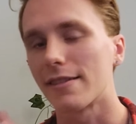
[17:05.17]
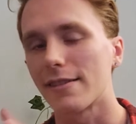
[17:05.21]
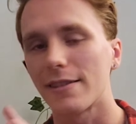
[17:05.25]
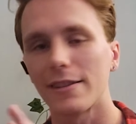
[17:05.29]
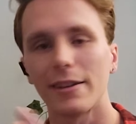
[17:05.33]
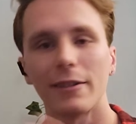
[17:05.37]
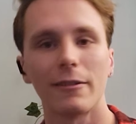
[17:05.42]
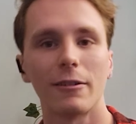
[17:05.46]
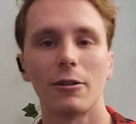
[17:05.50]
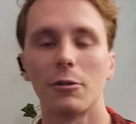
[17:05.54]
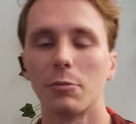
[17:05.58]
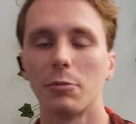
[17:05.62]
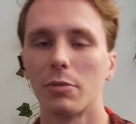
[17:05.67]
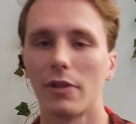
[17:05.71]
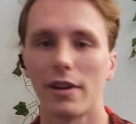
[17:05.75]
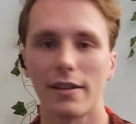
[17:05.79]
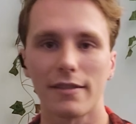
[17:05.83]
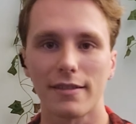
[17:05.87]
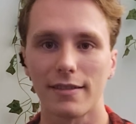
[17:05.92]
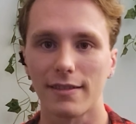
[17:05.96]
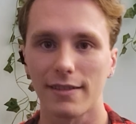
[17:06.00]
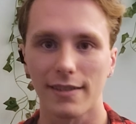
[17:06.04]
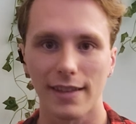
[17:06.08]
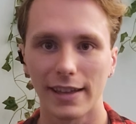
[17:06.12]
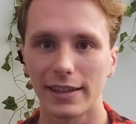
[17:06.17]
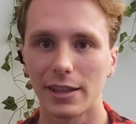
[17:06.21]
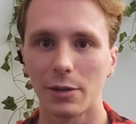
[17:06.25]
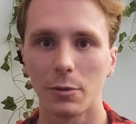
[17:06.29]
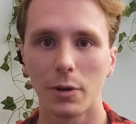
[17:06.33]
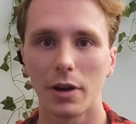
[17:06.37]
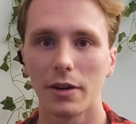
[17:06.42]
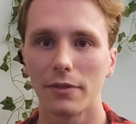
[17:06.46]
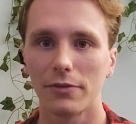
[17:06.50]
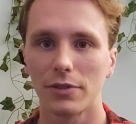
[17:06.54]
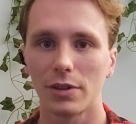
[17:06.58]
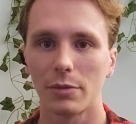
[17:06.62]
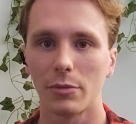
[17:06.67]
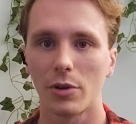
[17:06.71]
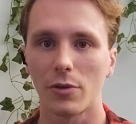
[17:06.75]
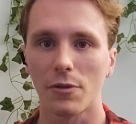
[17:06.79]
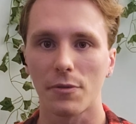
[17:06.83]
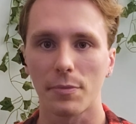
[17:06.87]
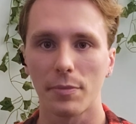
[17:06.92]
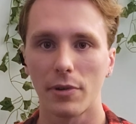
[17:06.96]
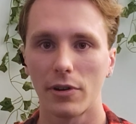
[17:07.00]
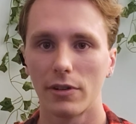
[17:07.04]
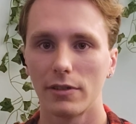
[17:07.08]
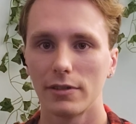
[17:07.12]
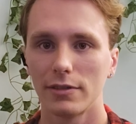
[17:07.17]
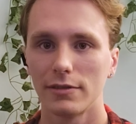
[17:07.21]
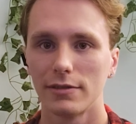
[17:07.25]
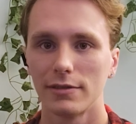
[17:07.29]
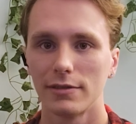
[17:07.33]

zero presence anywhere for the most part.